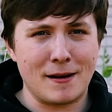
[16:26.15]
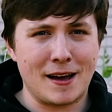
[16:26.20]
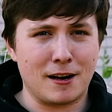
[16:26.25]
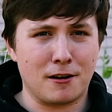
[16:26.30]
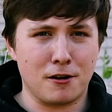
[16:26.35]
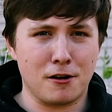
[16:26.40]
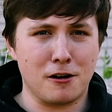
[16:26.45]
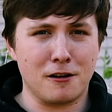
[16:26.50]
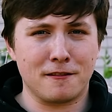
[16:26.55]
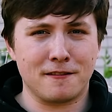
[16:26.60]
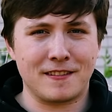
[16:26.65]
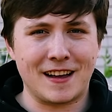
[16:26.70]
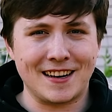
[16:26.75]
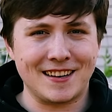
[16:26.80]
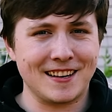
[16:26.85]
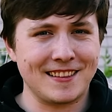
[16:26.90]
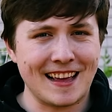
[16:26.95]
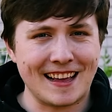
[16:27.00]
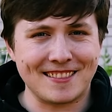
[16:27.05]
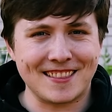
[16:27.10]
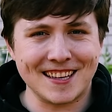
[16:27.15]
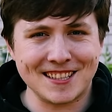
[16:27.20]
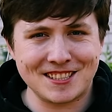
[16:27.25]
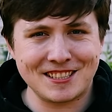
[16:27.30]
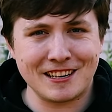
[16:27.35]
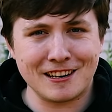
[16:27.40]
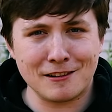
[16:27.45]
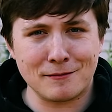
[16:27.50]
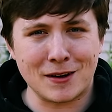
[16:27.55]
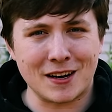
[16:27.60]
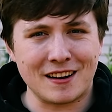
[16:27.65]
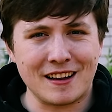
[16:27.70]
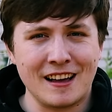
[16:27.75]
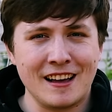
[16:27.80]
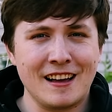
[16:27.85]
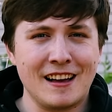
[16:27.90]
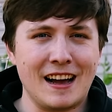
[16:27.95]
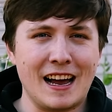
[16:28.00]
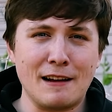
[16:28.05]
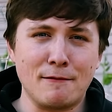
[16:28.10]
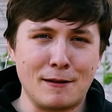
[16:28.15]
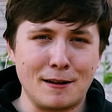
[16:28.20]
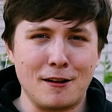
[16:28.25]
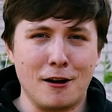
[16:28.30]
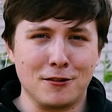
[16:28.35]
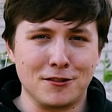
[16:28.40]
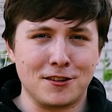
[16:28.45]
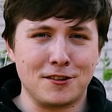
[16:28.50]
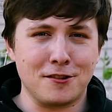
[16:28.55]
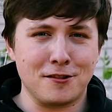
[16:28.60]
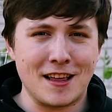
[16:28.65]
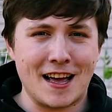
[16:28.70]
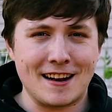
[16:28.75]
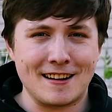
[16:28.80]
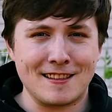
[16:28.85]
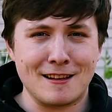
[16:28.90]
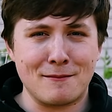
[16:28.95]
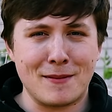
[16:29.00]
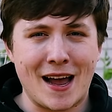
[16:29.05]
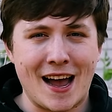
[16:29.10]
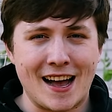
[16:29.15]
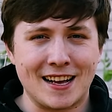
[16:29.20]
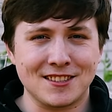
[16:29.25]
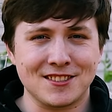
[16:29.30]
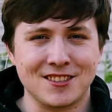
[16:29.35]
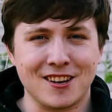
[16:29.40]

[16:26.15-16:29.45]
I don't know if I did that this year, but I've been known to do that in the past.